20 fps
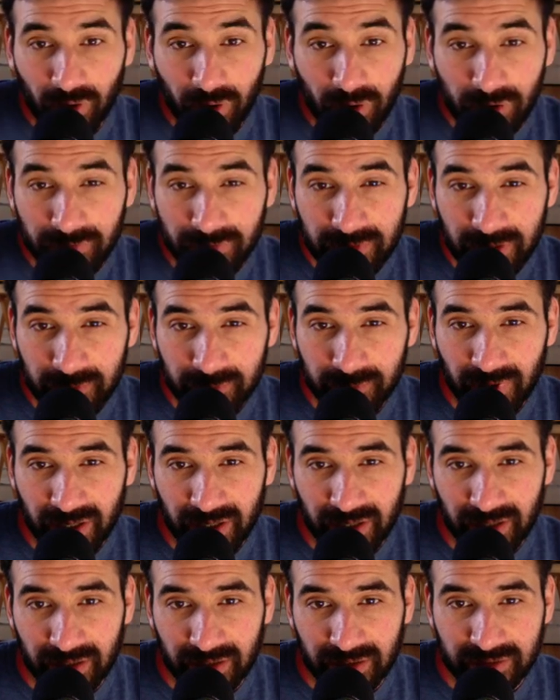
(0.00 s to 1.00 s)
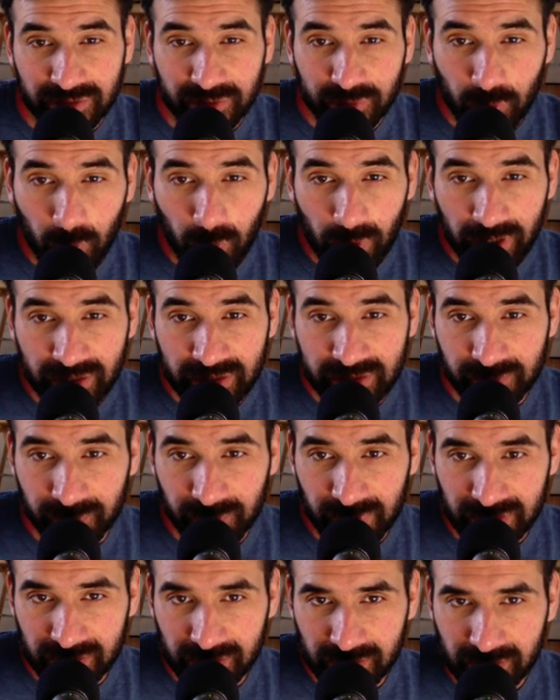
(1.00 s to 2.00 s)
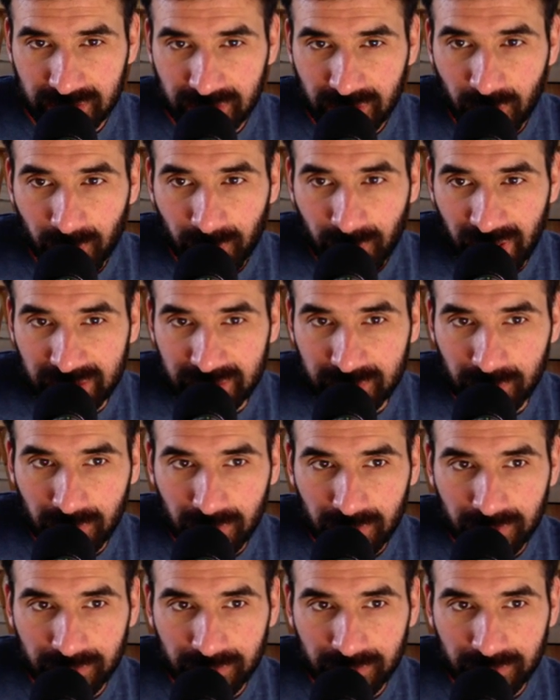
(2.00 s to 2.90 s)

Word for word: All of them are square spindle compatible.